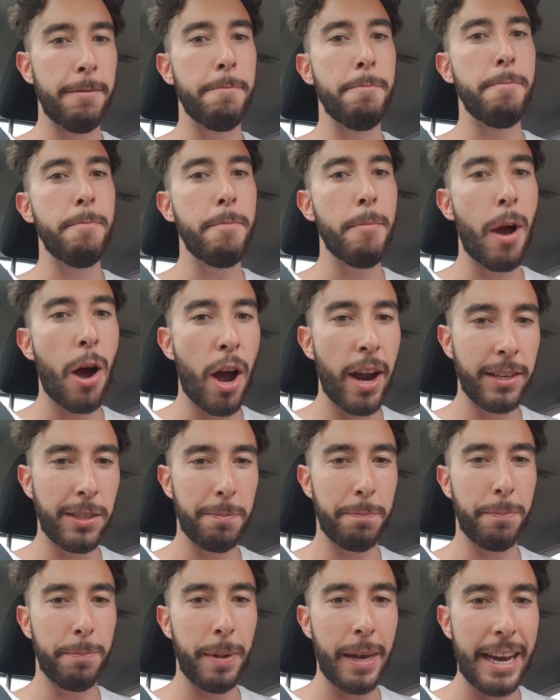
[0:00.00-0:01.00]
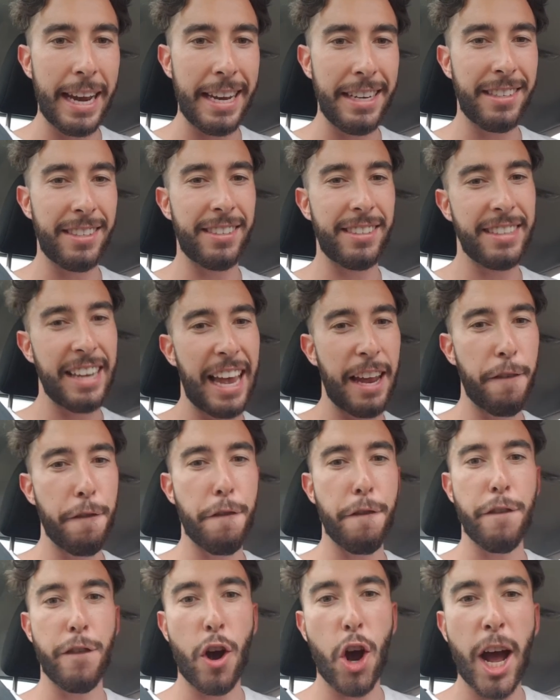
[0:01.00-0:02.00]
Might be set
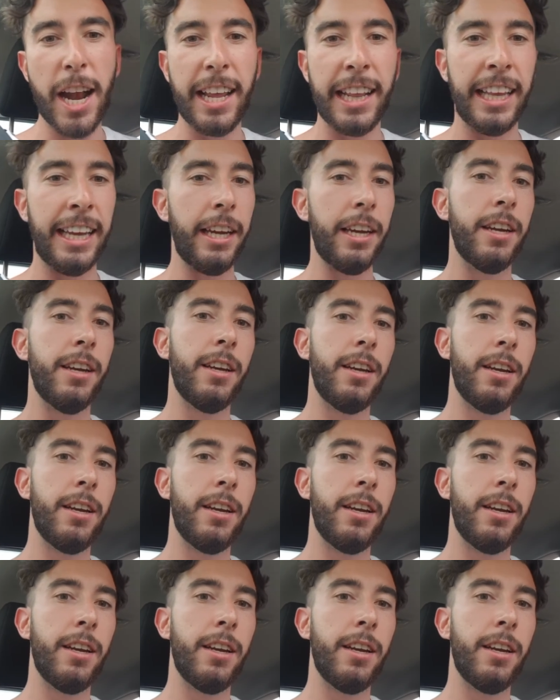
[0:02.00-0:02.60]
finally